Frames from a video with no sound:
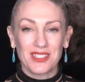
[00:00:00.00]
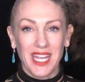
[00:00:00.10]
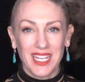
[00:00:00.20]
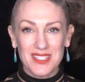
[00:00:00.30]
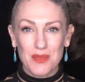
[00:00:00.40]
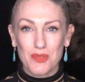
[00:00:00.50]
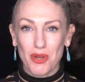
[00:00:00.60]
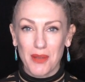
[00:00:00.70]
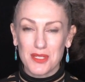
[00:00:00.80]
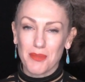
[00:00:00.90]
Like and
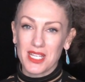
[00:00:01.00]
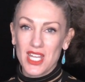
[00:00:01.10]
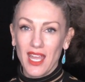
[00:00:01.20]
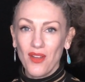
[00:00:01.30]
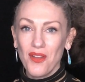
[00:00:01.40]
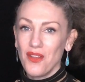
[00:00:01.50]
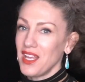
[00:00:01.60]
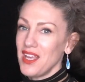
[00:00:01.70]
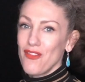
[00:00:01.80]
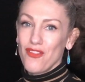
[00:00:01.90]
subscribe to my channel
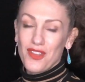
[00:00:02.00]
if